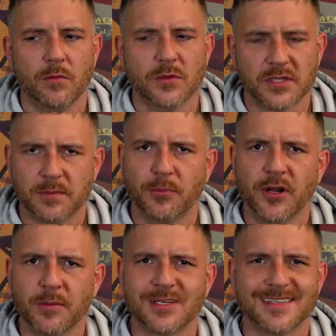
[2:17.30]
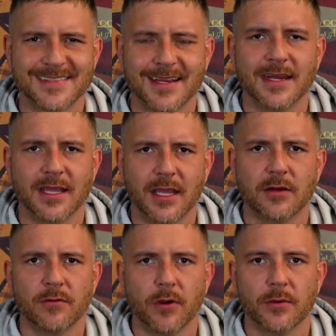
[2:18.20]
was pretty much a skinny
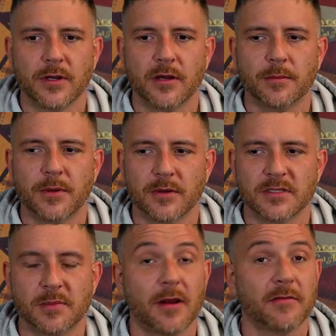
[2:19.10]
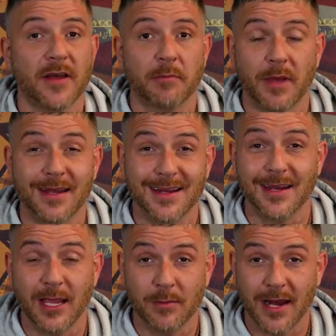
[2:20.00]
kid growing up. As a matter of fact, my
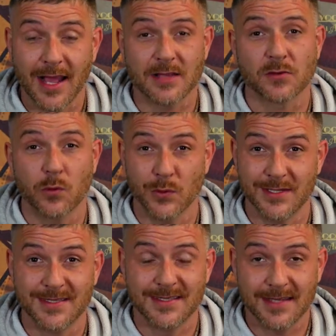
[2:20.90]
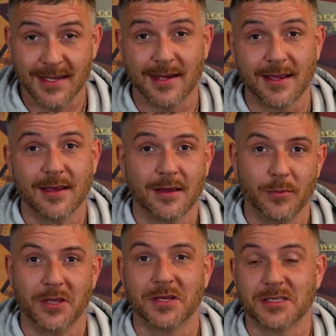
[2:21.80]
nickname in high school was Stick
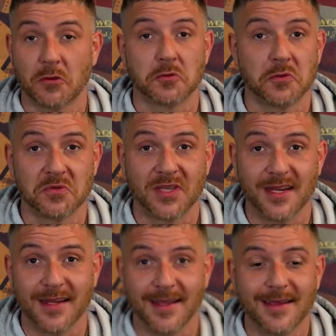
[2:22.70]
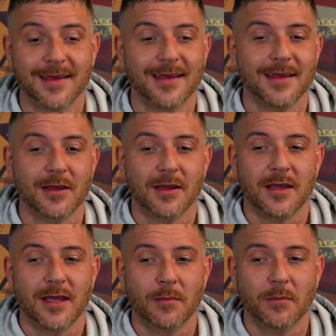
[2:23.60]
because I was so skinny.
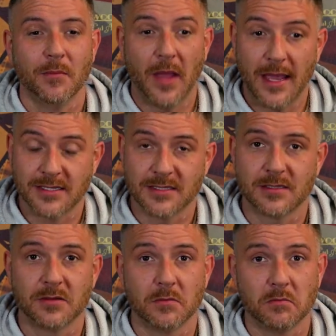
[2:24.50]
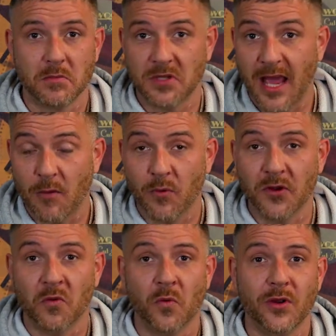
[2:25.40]
As time
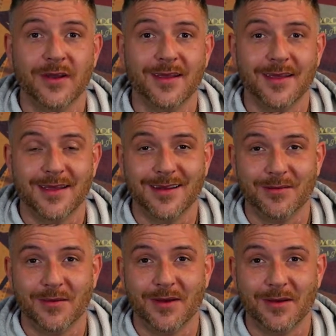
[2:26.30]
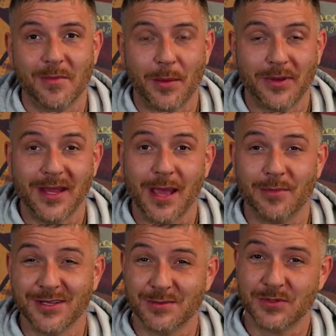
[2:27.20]
went on and my
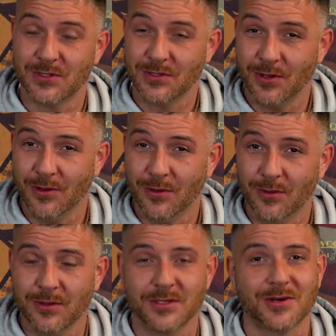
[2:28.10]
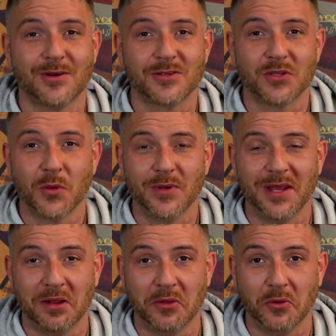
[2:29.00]
metabolism slowly started to slow
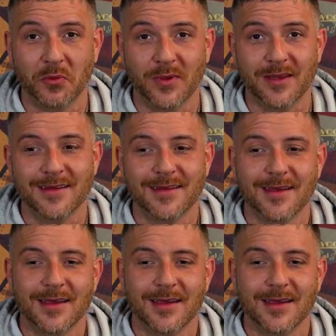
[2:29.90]
down a little bit,